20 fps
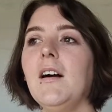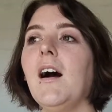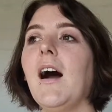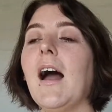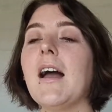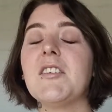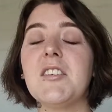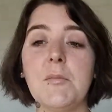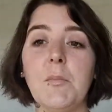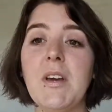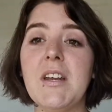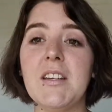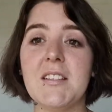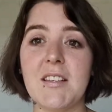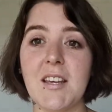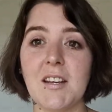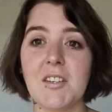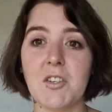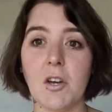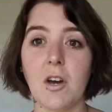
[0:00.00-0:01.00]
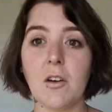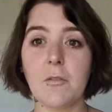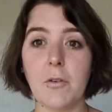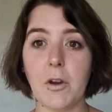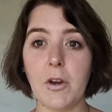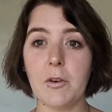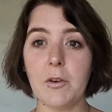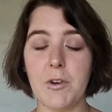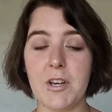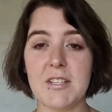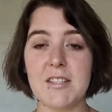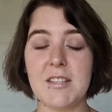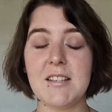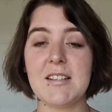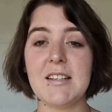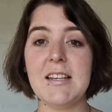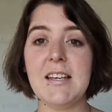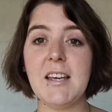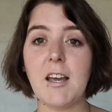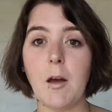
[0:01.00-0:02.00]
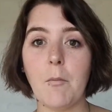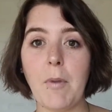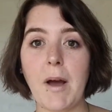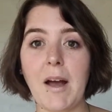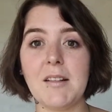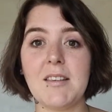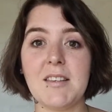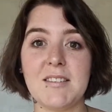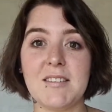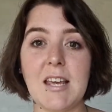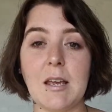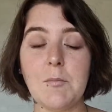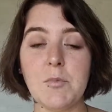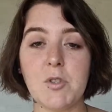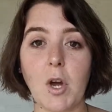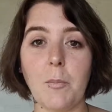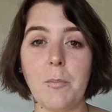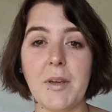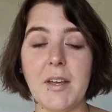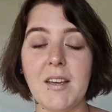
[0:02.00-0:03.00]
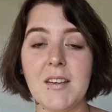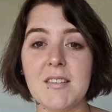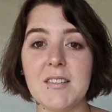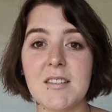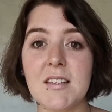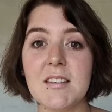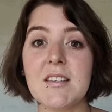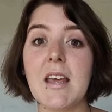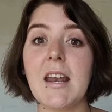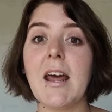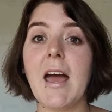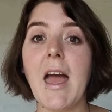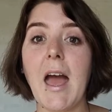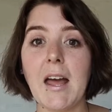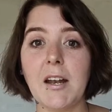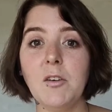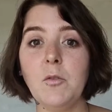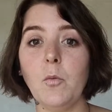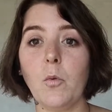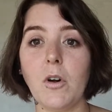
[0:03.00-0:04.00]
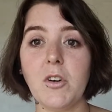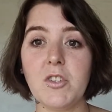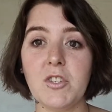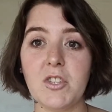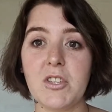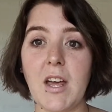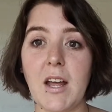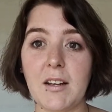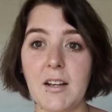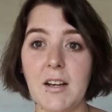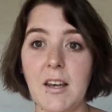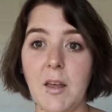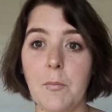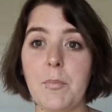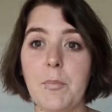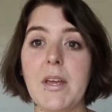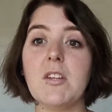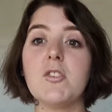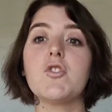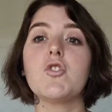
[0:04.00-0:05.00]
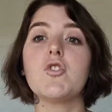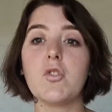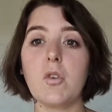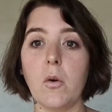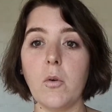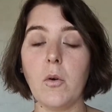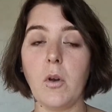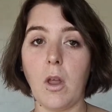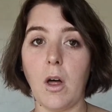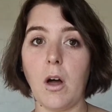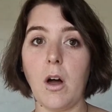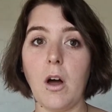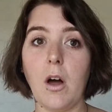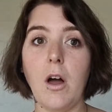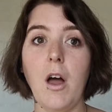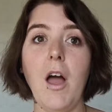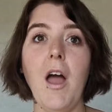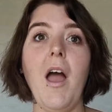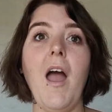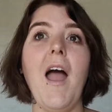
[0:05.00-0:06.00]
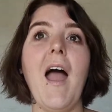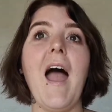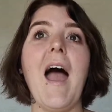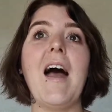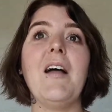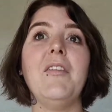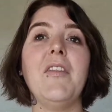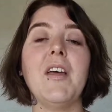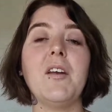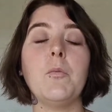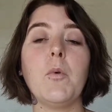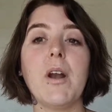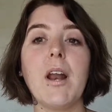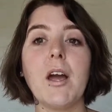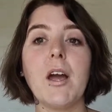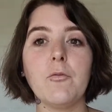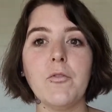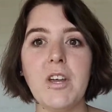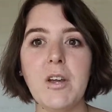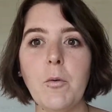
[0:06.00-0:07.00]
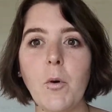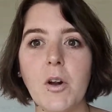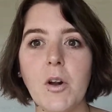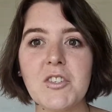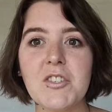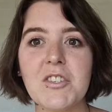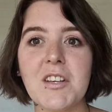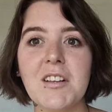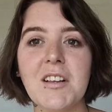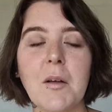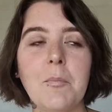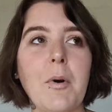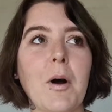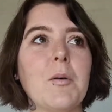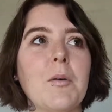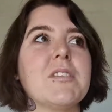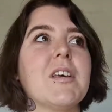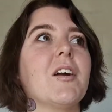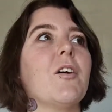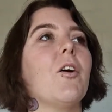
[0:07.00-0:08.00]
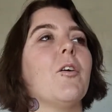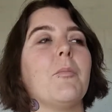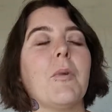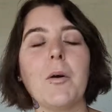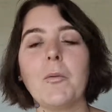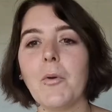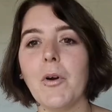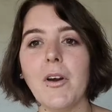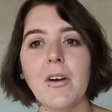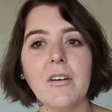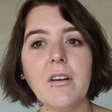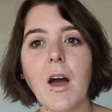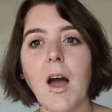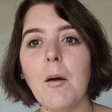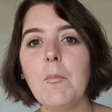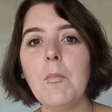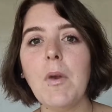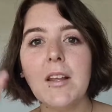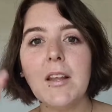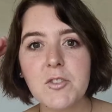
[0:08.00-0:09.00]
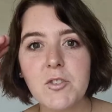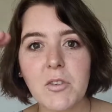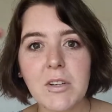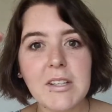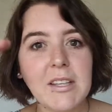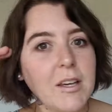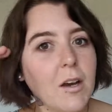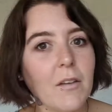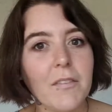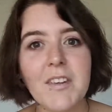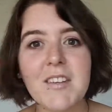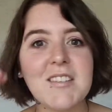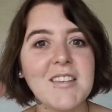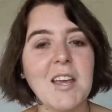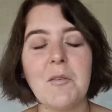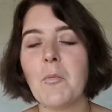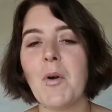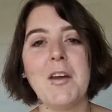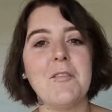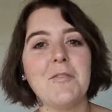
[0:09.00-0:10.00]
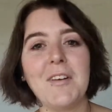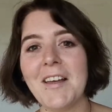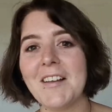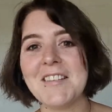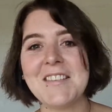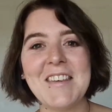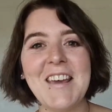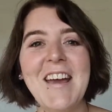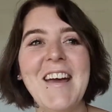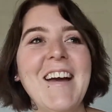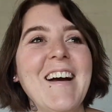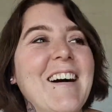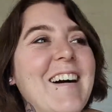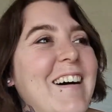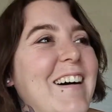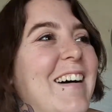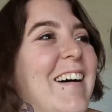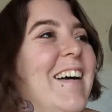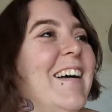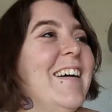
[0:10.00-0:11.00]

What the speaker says: I actually made a TikTok very recently about the same topic as this, and I hadn't watched that clip in so long. And then when I rewatched the clip, I was like, oh my word, I'm literally on the same wavelength here.